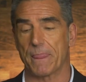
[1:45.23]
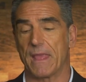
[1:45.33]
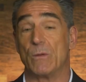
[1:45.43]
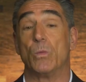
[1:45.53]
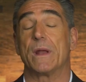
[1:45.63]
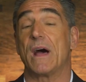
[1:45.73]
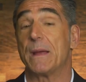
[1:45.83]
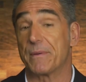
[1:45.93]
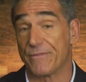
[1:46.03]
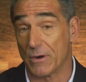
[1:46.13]
And what high
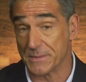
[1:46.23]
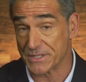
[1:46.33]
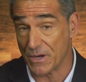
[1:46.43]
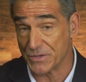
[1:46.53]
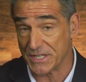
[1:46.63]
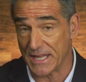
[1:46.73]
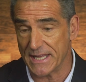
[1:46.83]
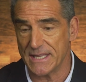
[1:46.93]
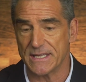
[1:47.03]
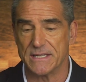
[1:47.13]
performance coaching
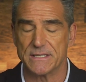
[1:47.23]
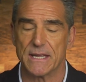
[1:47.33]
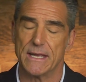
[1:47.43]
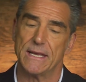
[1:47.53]
is,